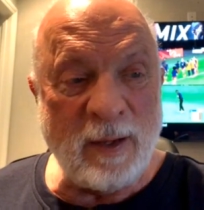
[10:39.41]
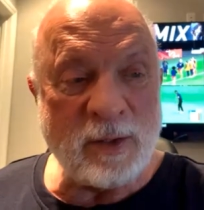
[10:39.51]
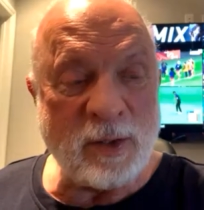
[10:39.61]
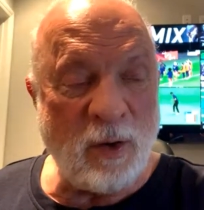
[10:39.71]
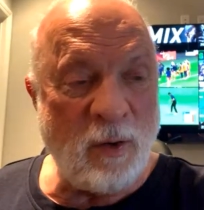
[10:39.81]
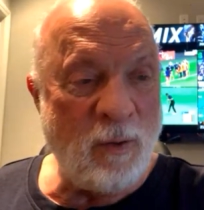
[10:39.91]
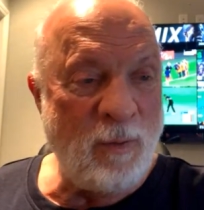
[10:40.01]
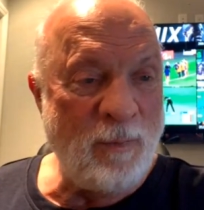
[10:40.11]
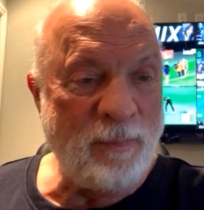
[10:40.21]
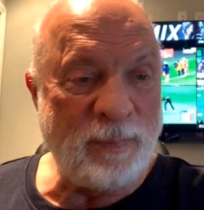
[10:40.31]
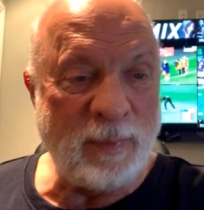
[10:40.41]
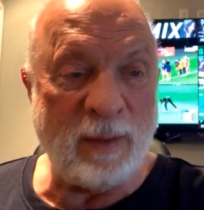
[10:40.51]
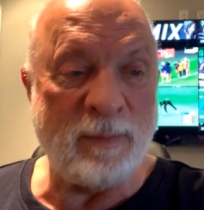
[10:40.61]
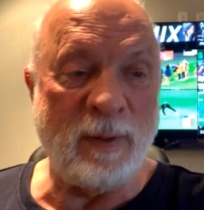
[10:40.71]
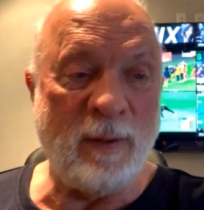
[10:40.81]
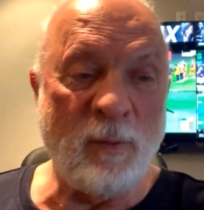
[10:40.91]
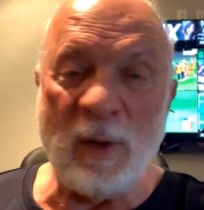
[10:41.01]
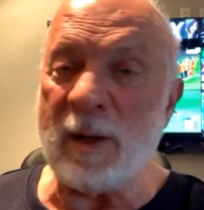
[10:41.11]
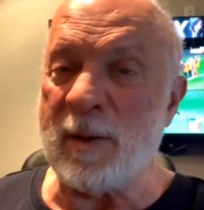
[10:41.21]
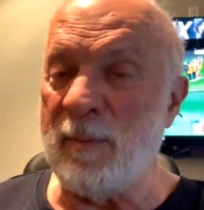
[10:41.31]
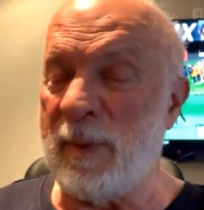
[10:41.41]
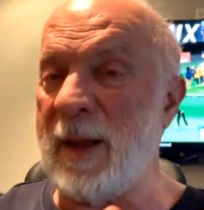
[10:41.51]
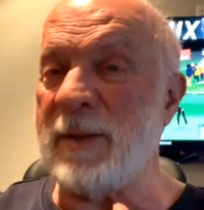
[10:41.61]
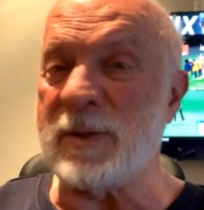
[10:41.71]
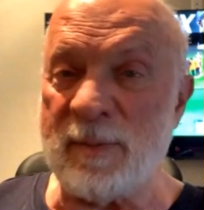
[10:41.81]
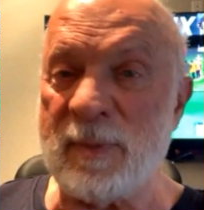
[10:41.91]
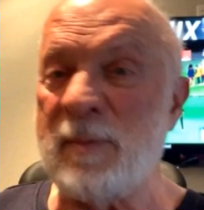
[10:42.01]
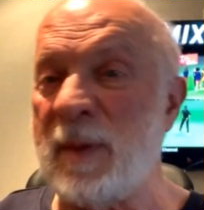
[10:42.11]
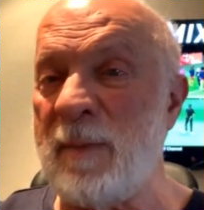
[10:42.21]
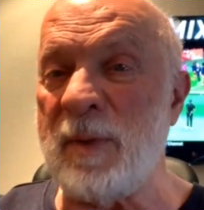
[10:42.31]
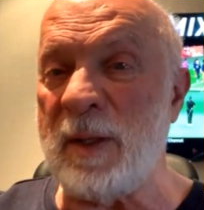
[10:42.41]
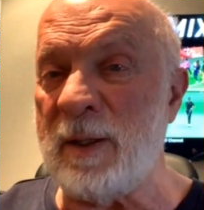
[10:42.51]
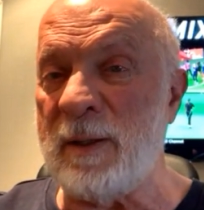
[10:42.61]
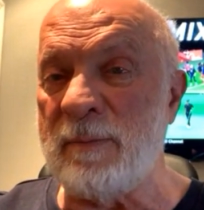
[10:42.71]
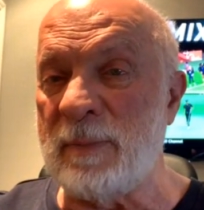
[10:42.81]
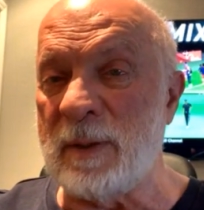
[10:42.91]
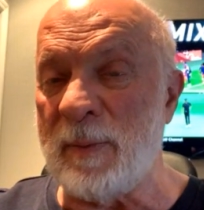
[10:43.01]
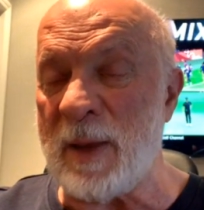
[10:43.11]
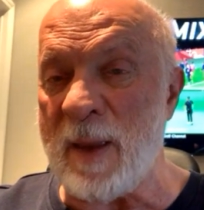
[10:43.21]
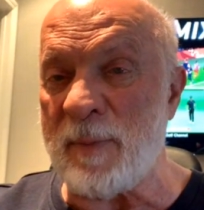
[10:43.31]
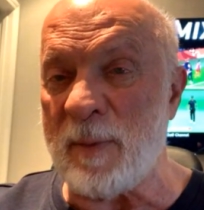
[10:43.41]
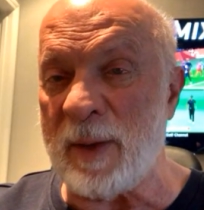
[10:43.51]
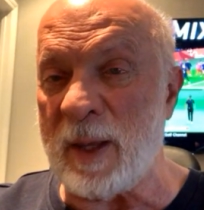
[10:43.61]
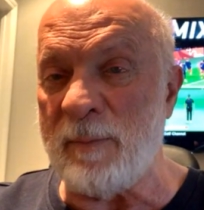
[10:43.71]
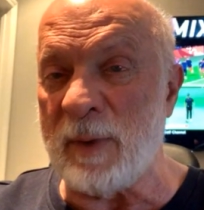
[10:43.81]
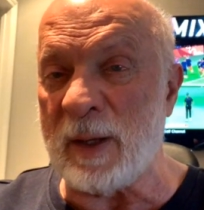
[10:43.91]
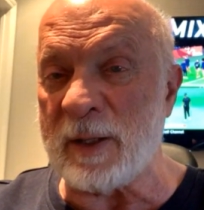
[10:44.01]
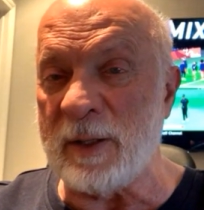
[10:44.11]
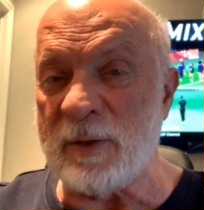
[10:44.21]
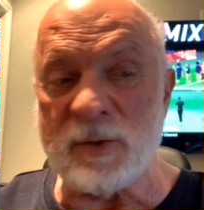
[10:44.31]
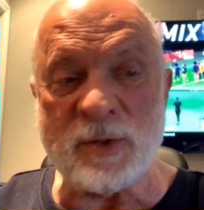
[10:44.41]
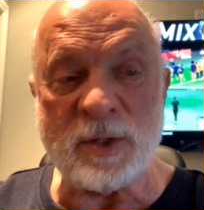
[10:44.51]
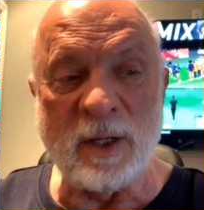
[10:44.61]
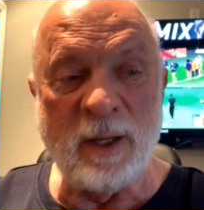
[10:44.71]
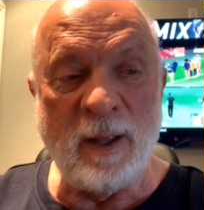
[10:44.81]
So you want to combine something? Maybe the Tampa Bay Buccaneers